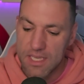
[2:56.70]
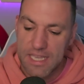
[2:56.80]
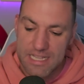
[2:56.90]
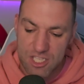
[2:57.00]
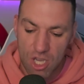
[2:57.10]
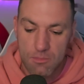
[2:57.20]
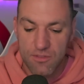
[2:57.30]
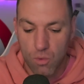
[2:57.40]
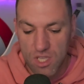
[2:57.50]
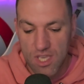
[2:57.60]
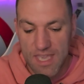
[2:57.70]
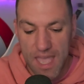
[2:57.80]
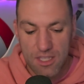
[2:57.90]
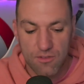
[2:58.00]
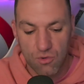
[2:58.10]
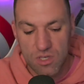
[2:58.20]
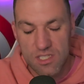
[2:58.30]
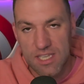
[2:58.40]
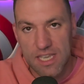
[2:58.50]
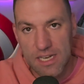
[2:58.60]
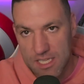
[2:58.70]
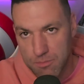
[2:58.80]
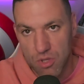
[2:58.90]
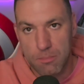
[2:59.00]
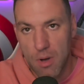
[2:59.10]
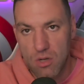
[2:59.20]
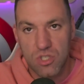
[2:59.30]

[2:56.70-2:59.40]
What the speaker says: In terms of what you get, you've already seen. Let's put the box